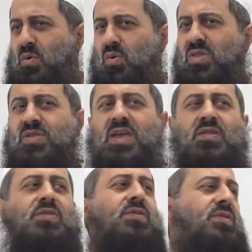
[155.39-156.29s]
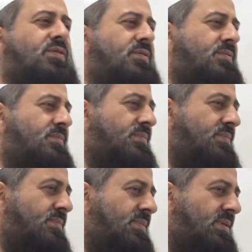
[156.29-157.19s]
with death.
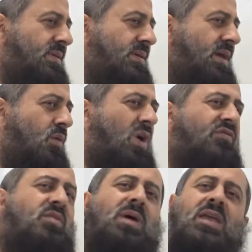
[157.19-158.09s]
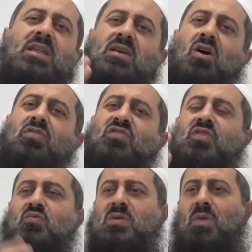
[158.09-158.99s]
And we have to make it a
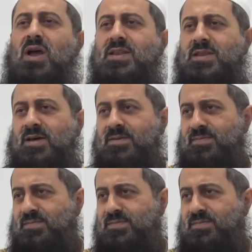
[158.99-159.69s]
constant reminder